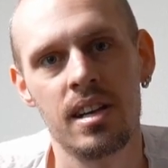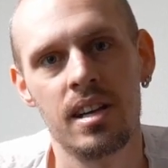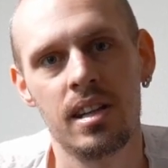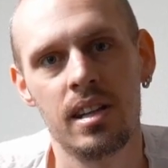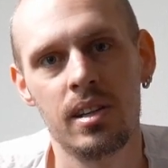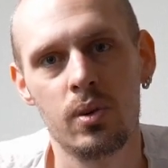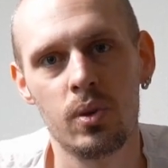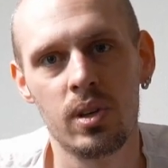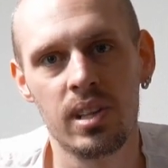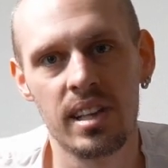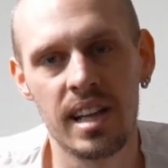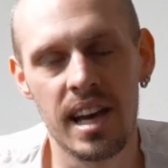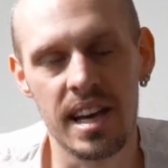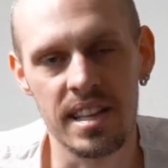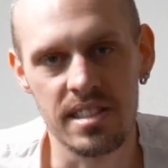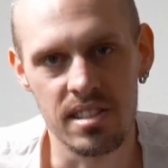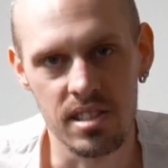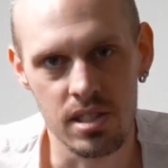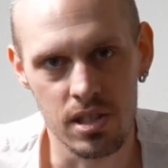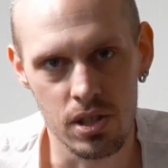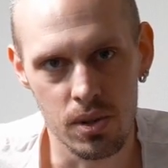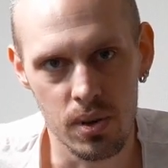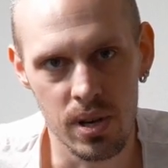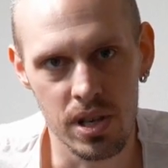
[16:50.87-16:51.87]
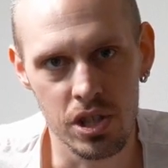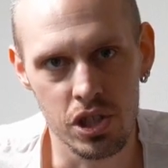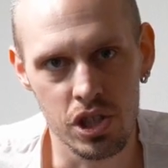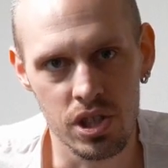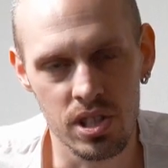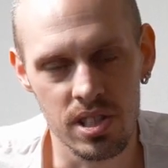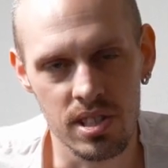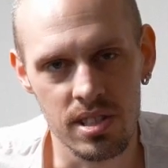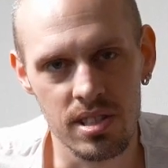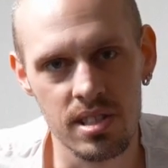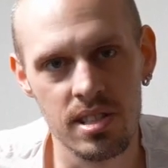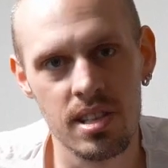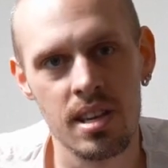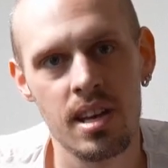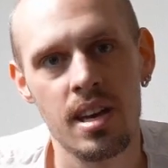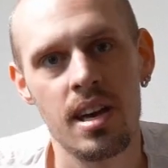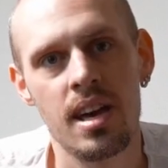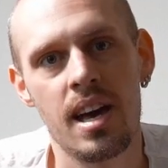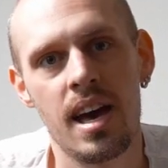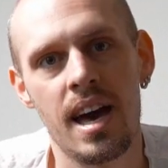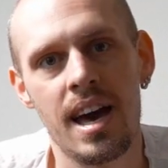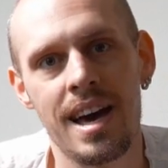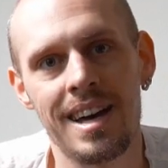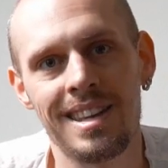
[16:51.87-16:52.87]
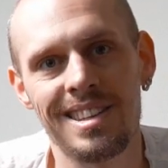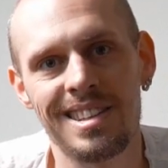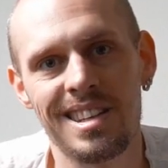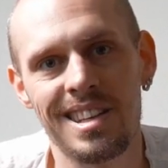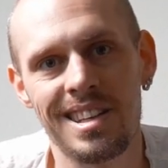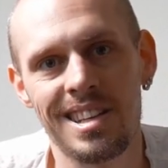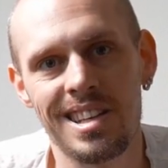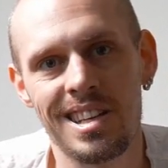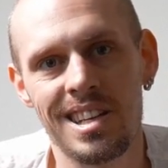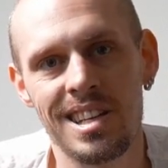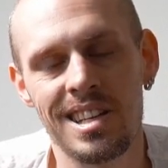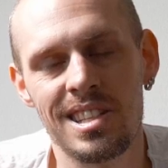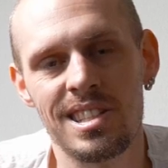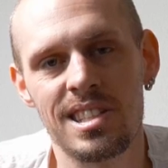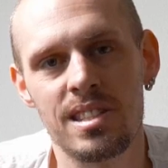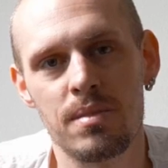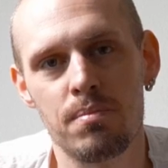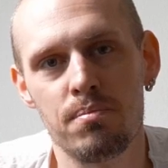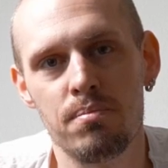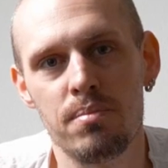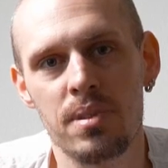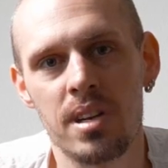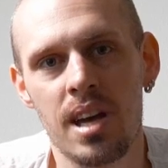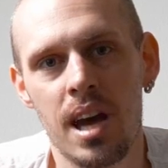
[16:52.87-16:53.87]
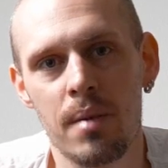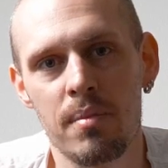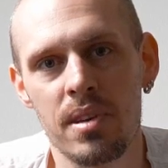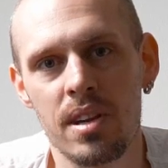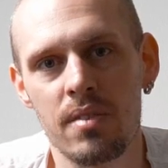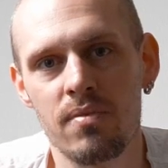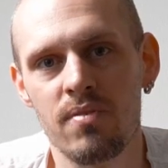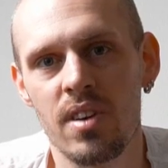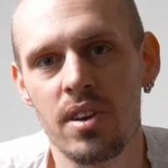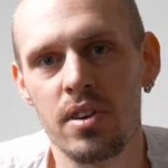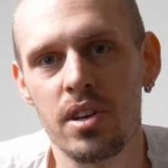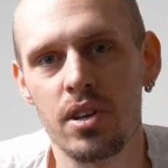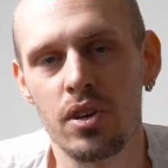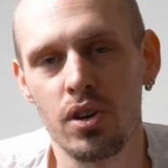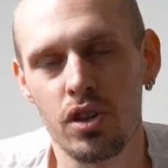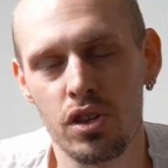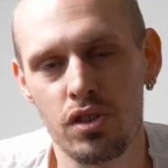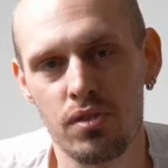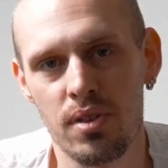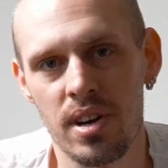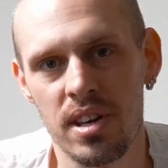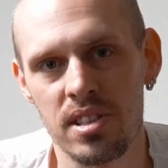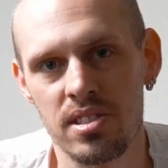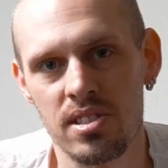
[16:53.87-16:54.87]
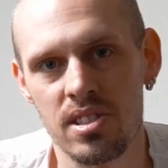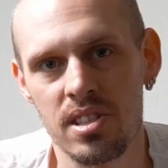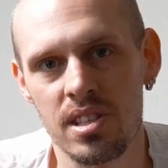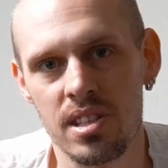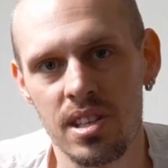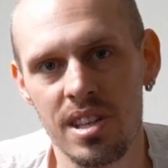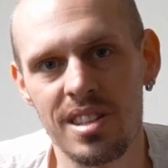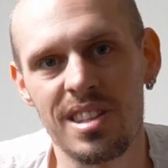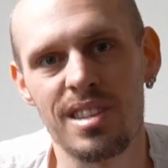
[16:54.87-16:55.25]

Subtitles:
lower light situations and it's becoming very contrasty.